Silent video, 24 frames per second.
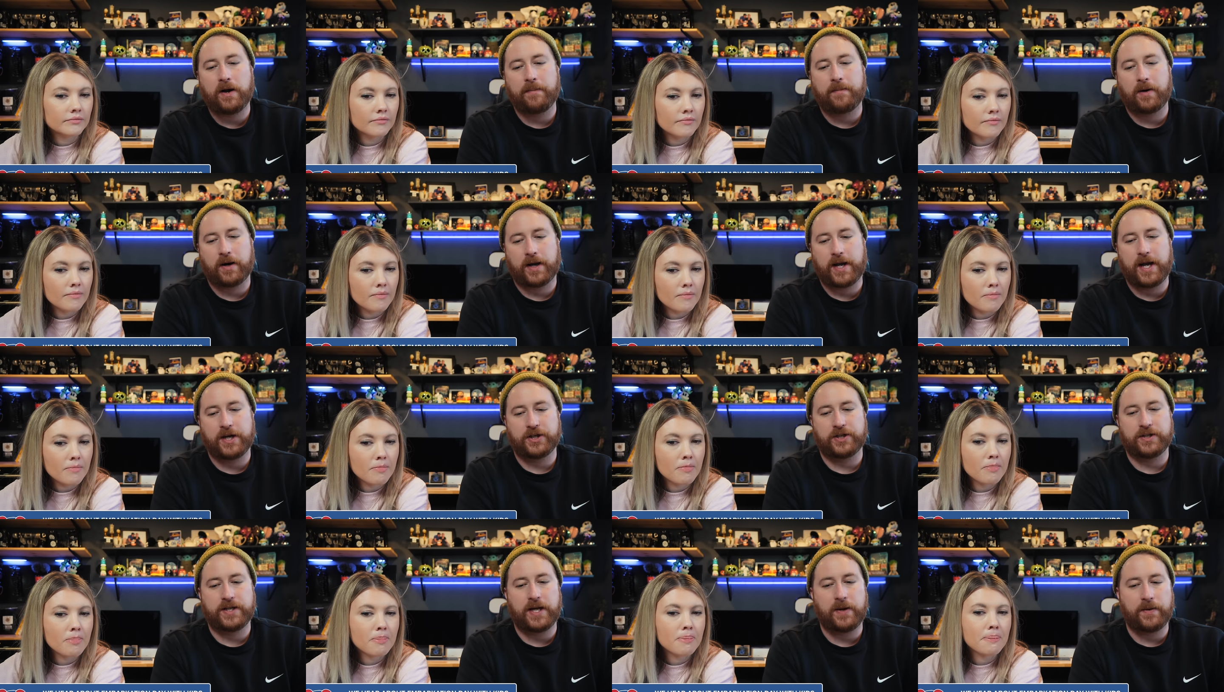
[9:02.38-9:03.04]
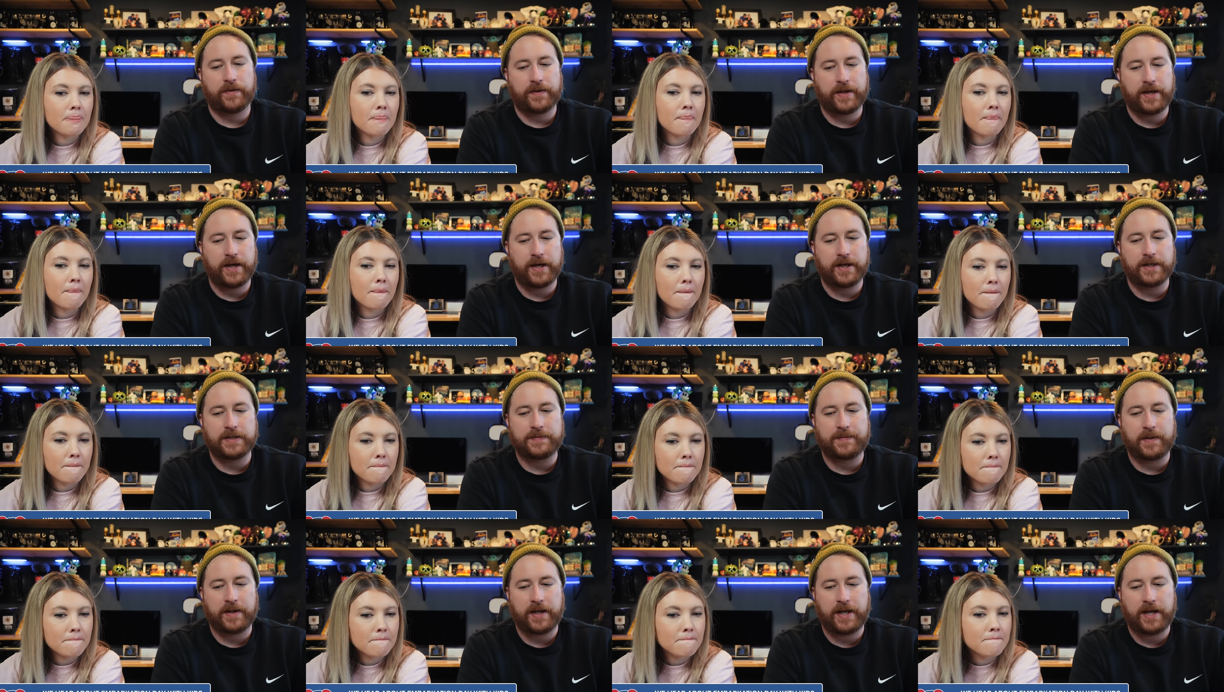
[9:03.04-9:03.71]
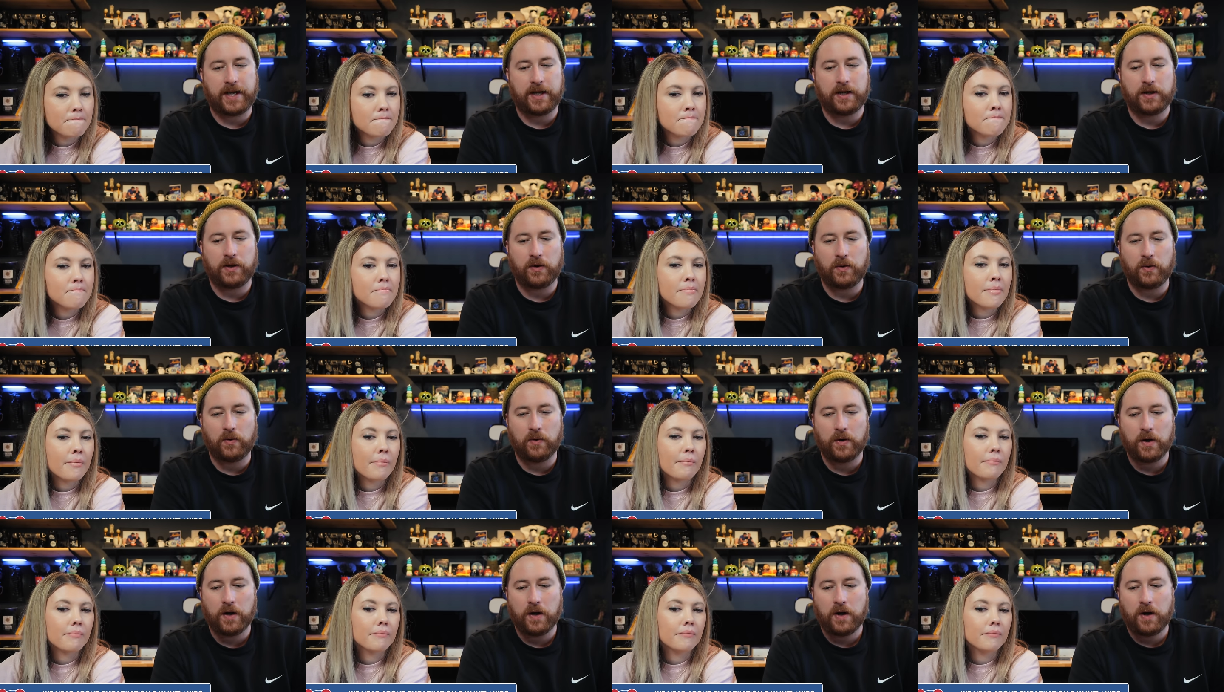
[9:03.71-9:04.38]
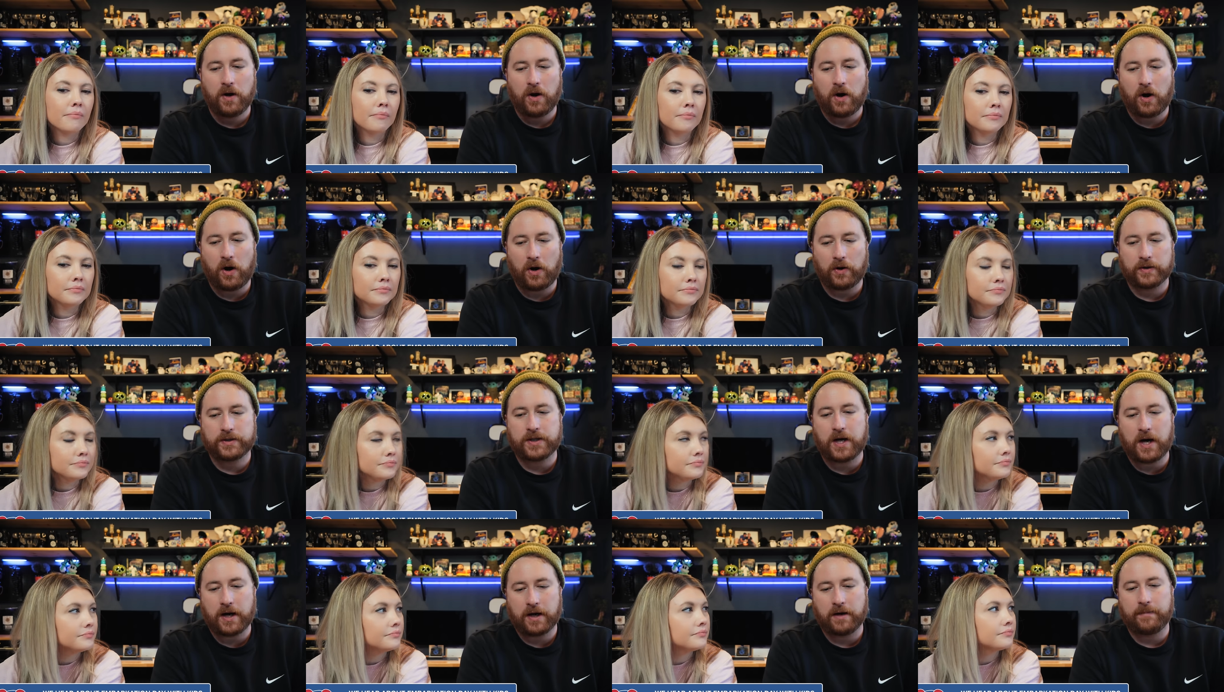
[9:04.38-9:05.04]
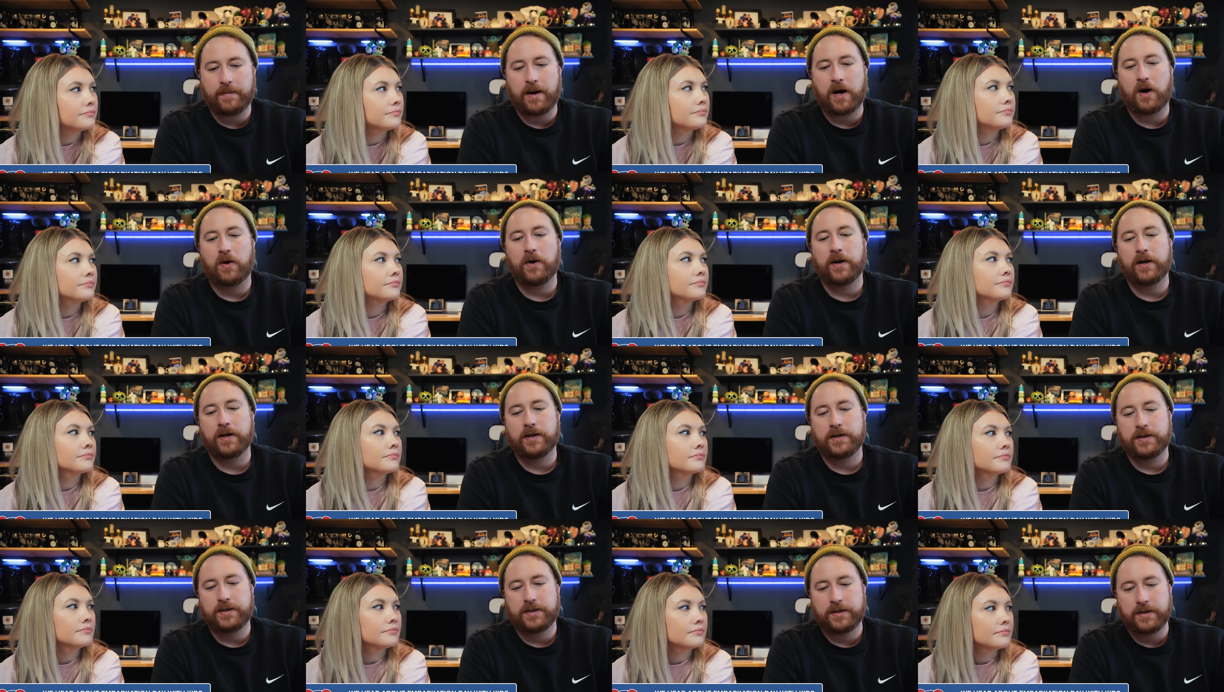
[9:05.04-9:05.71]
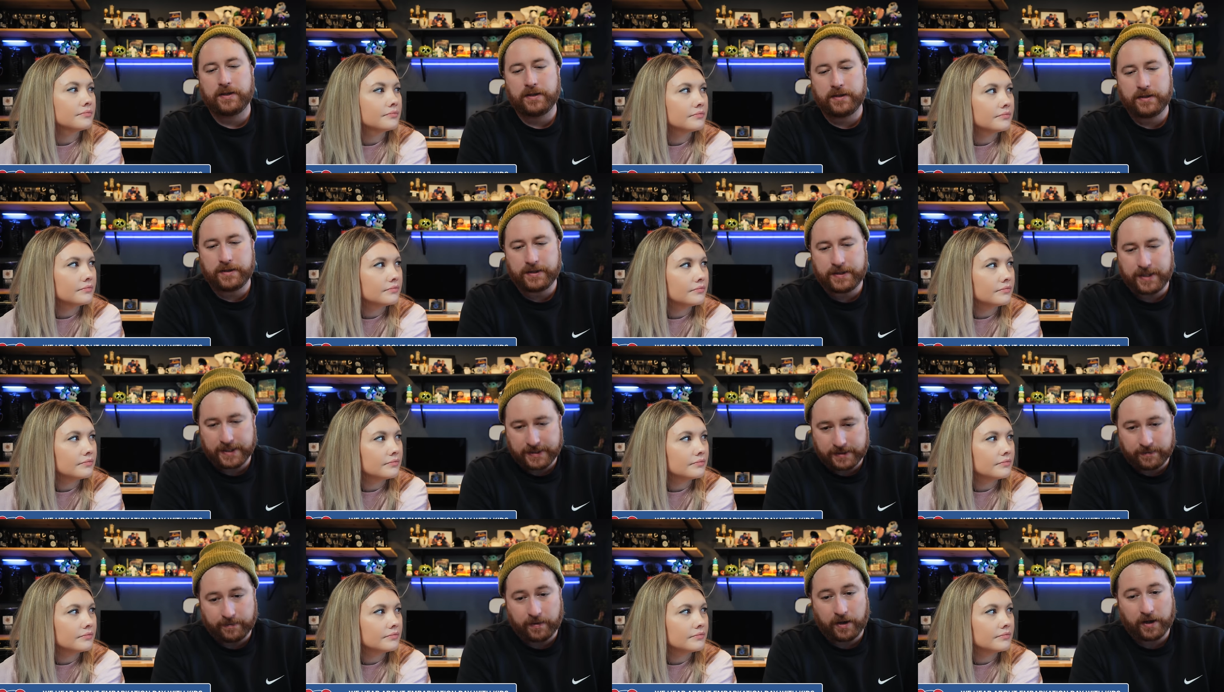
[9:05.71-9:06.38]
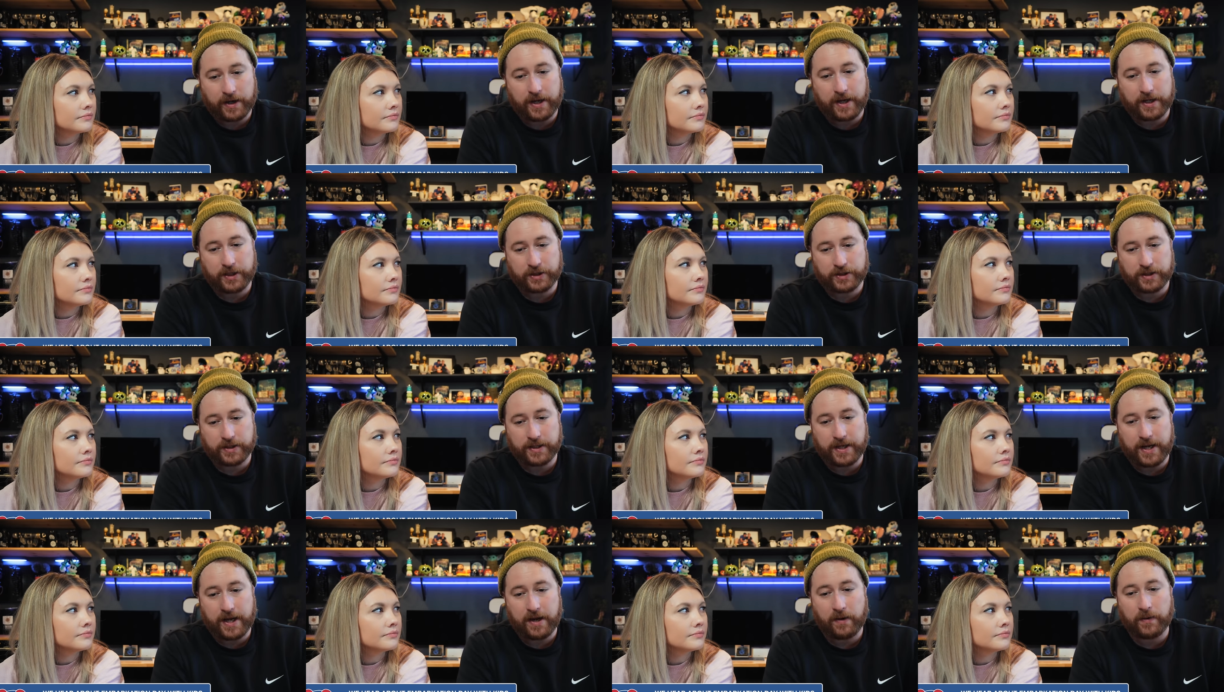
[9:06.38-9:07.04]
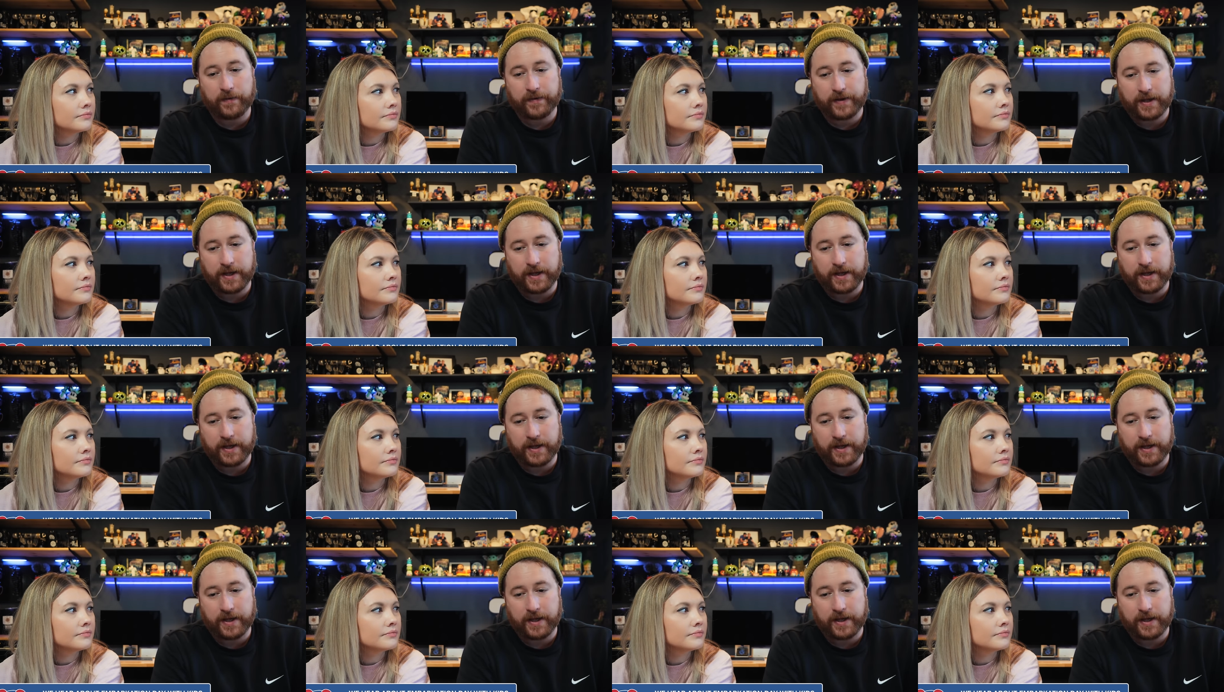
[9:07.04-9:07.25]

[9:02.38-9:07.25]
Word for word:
Speaker 1: embarkation day with kids, but can you all talk about disembarkation day with